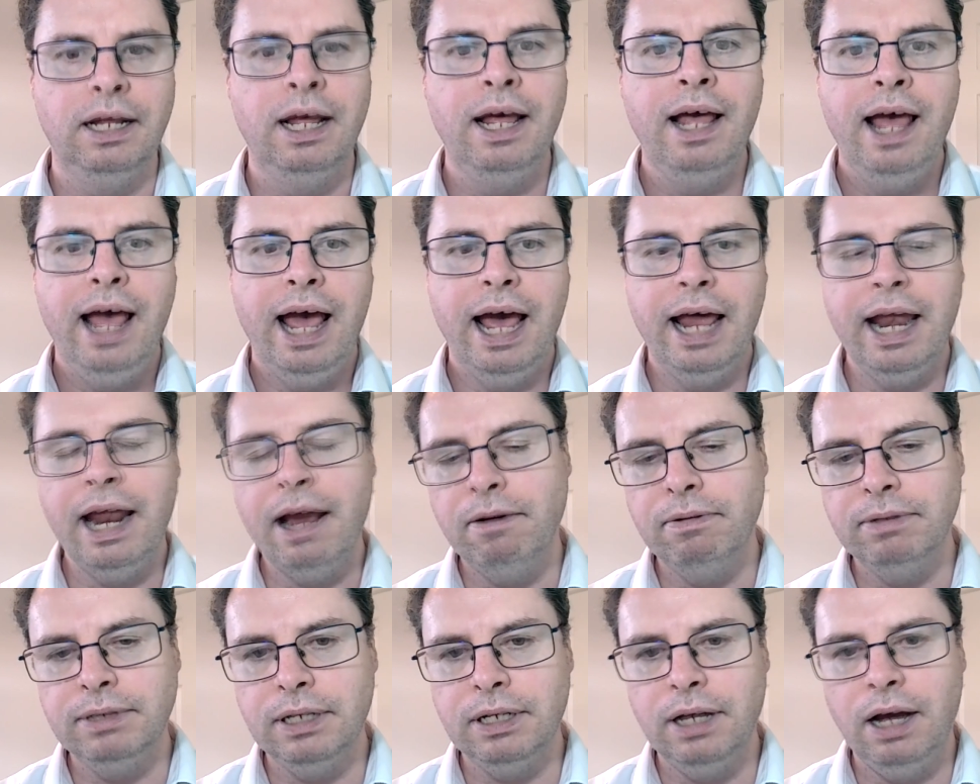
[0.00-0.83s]
And that was
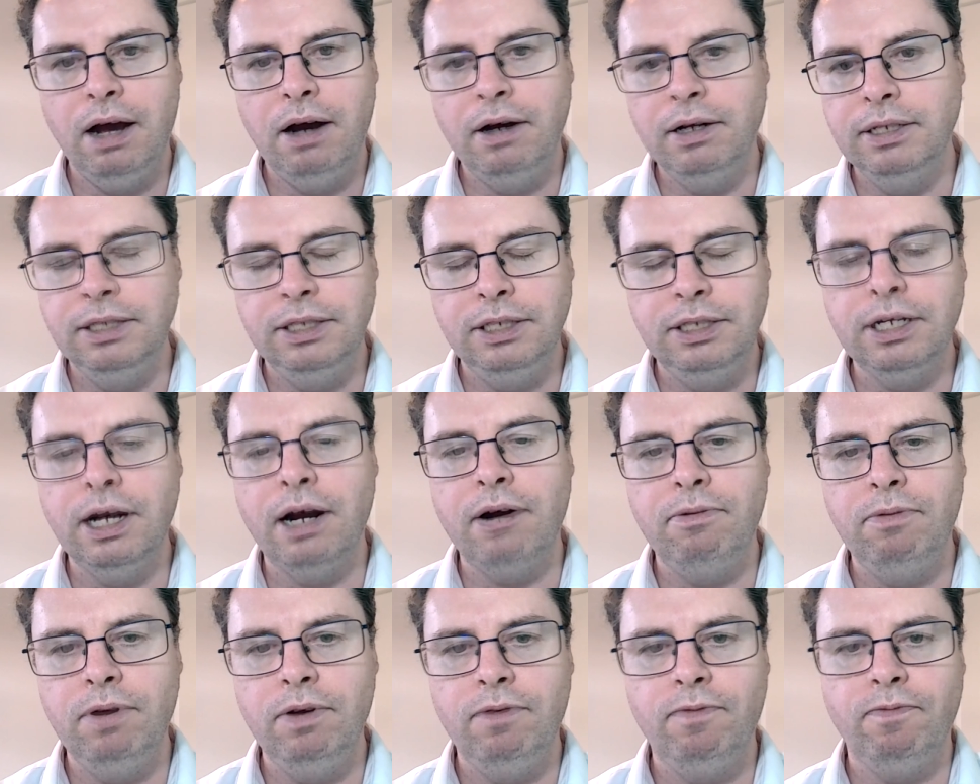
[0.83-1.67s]
on January
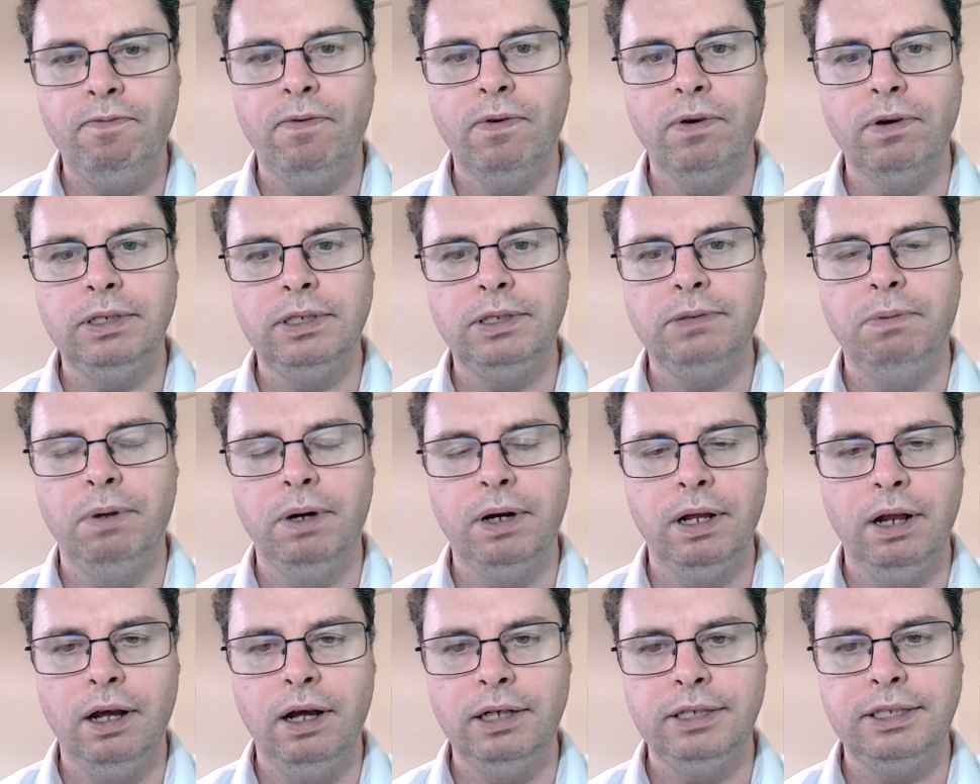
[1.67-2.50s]
1st where they
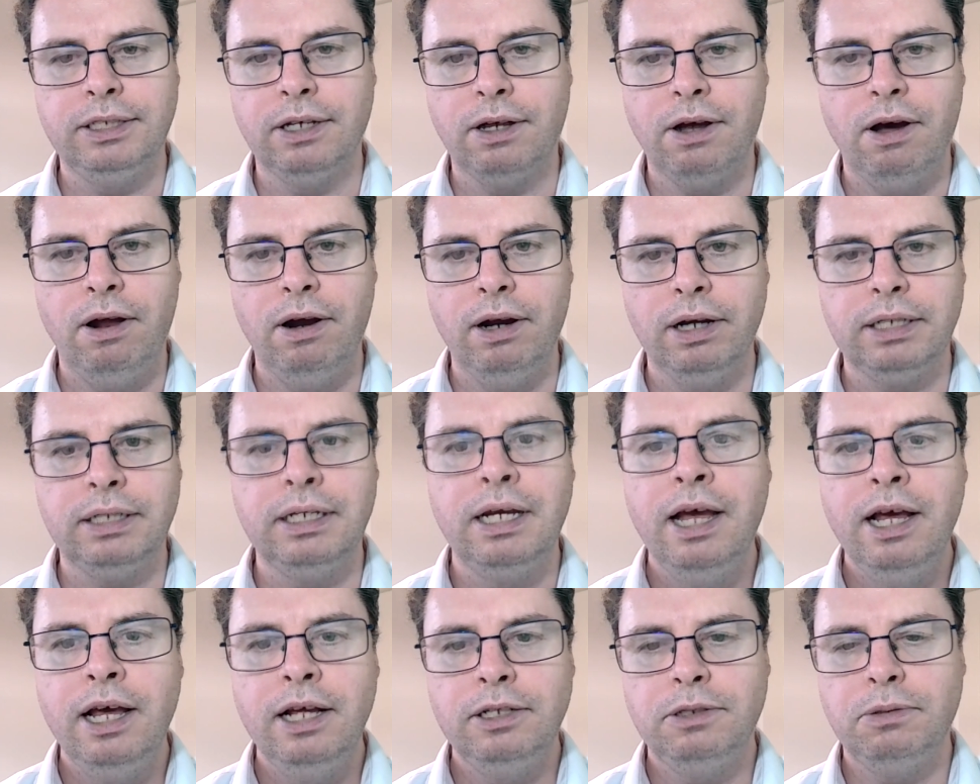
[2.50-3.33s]
lost to Connacht
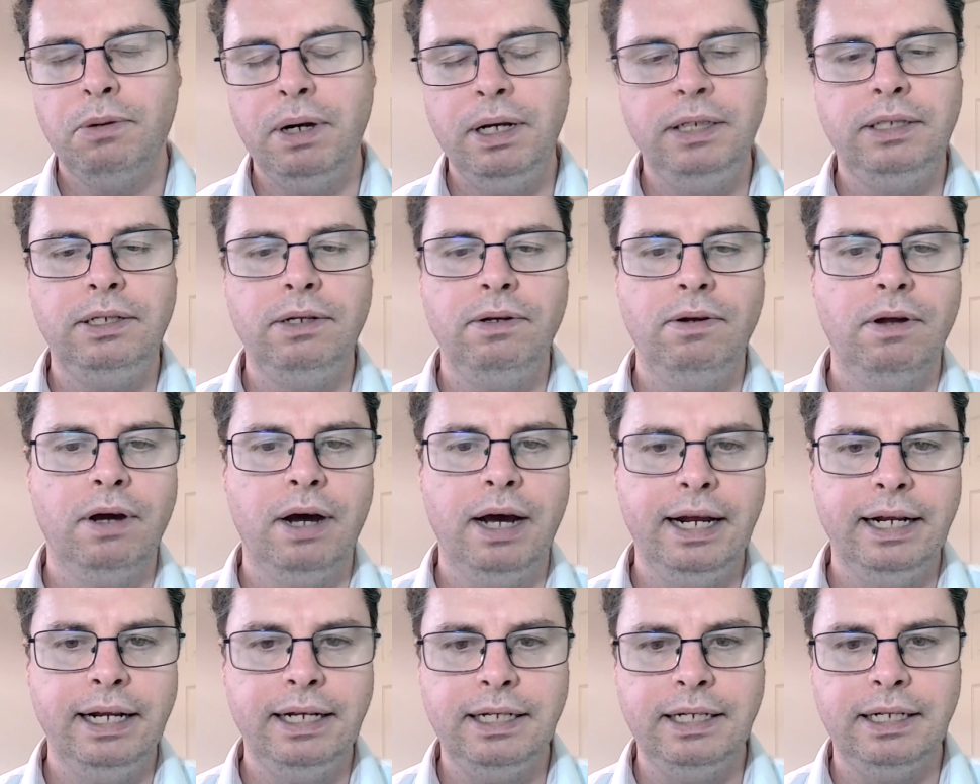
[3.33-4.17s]
22-9 at
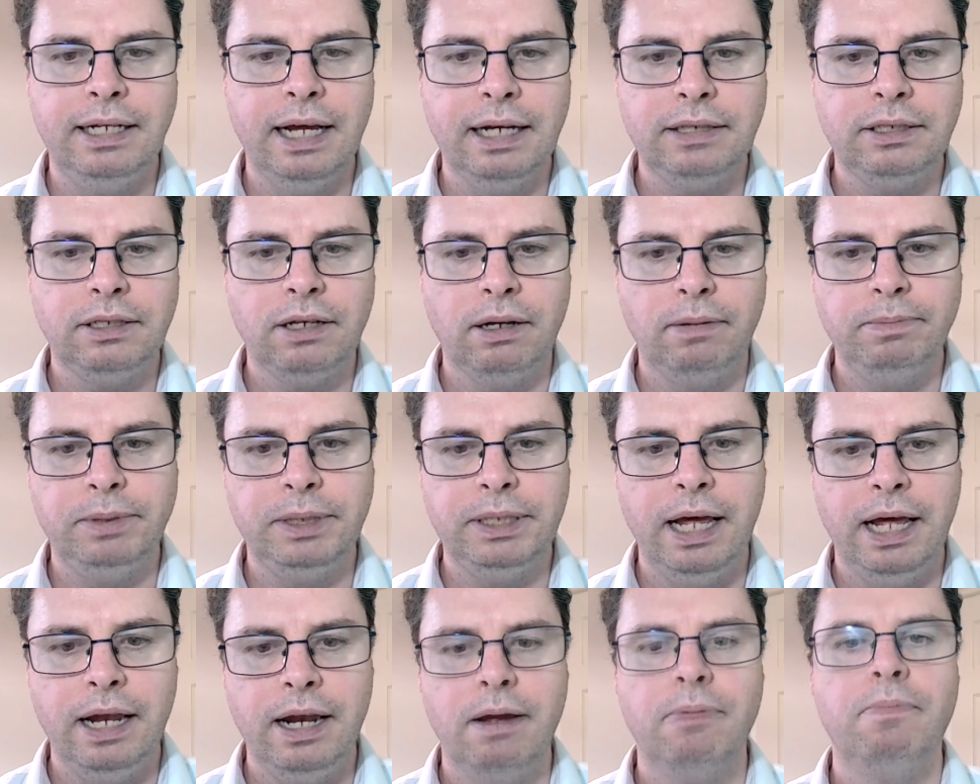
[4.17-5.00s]
the Dexcom
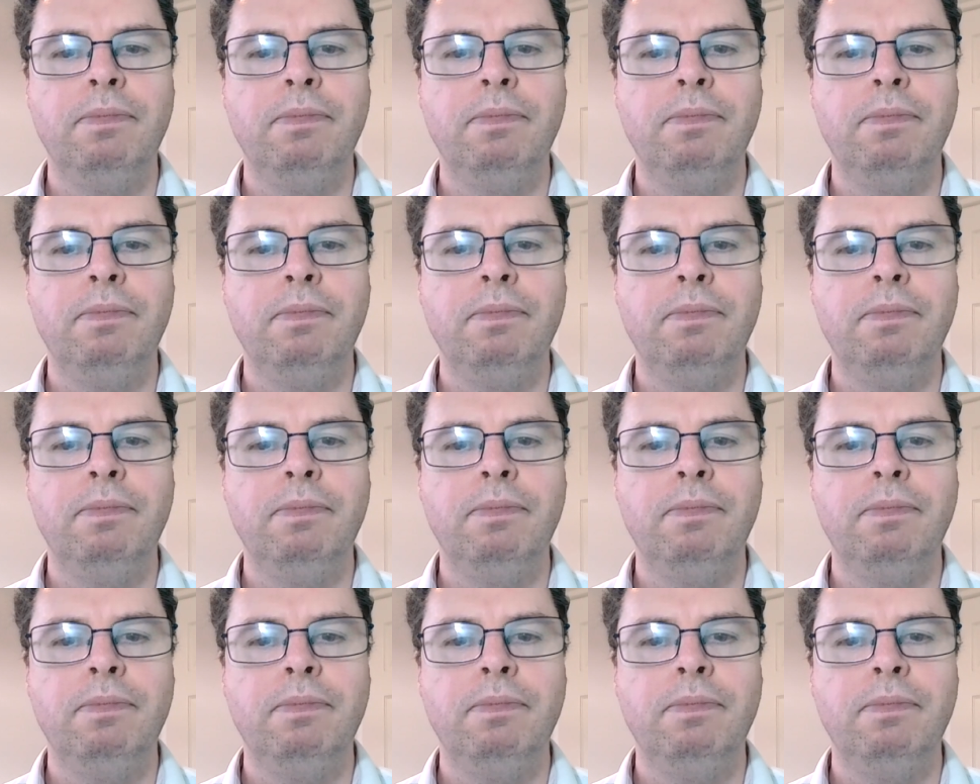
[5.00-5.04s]
Stadium.